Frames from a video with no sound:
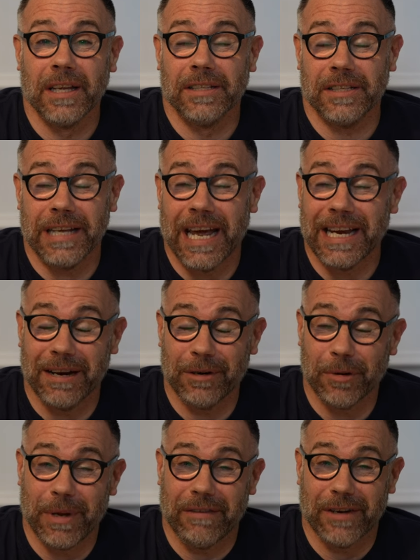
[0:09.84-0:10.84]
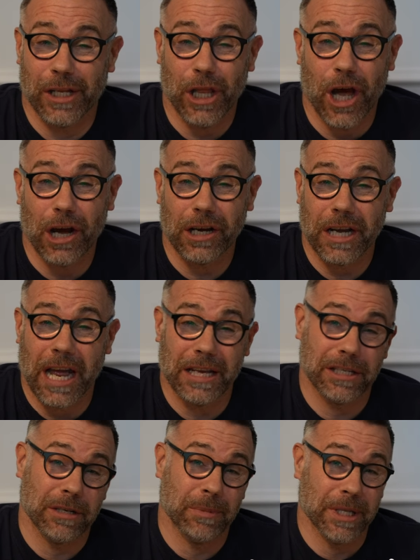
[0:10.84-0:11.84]
Today I'm going to be having a look
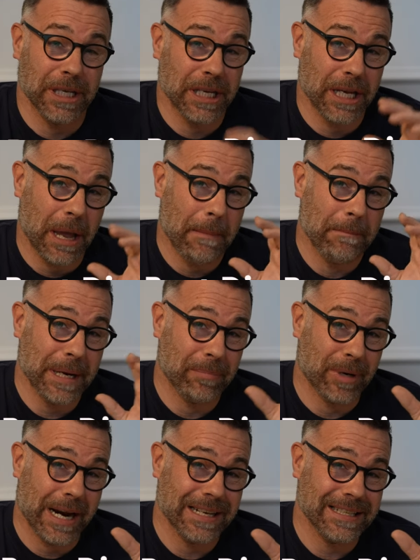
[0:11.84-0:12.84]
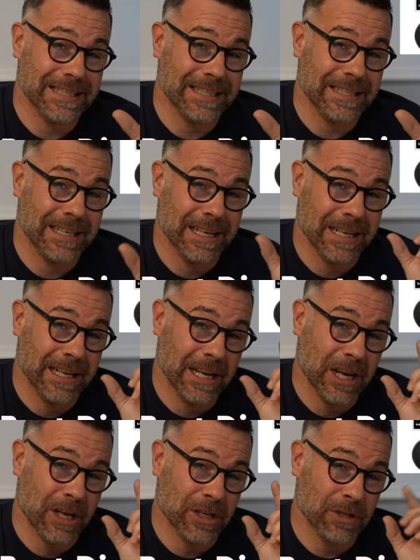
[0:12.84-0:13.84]
at some of the big brands,
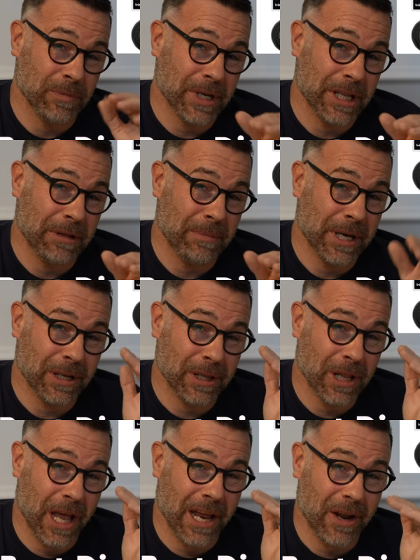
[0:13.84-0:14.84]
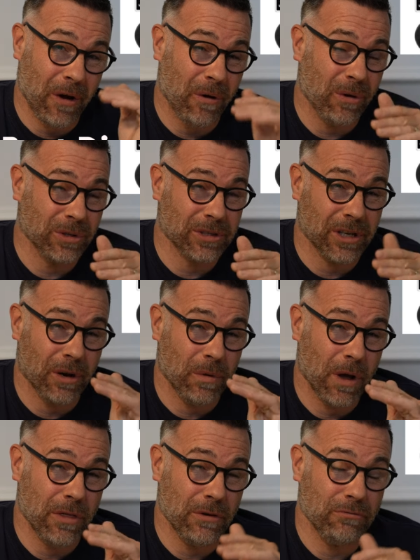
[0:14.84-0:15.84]
something in the middle, and
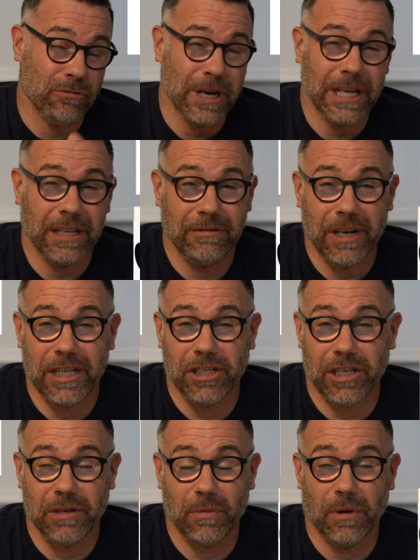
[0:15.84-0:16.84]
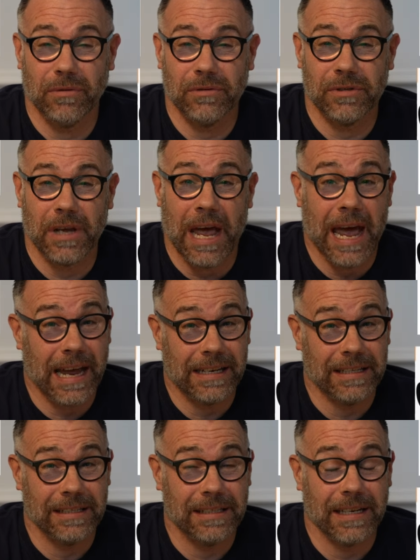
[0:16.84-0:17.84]
also the really, really cheap ones.
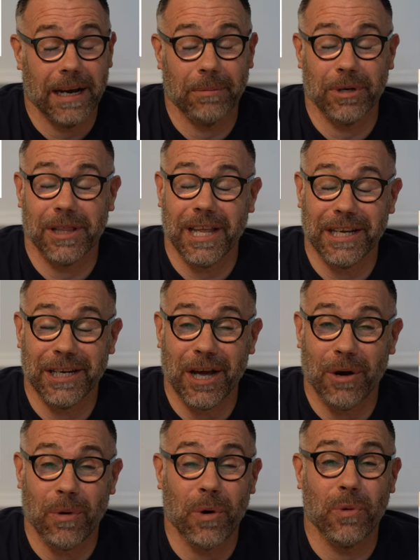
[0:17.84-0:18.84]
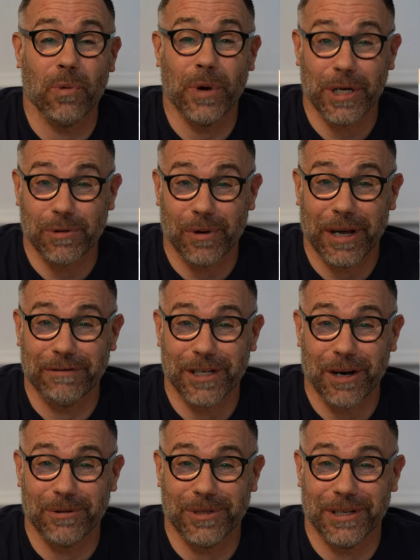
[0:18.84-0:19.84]
And I'm going to let you know which one I've
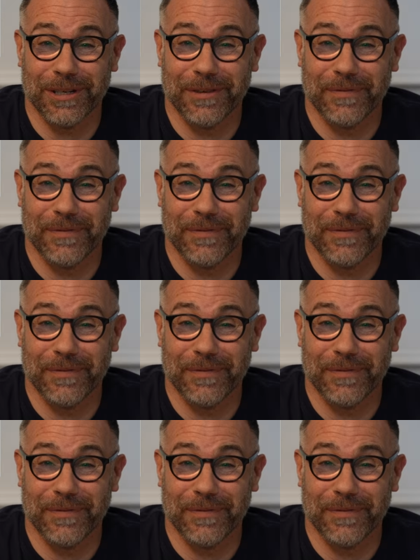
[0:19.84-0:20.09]
chosen,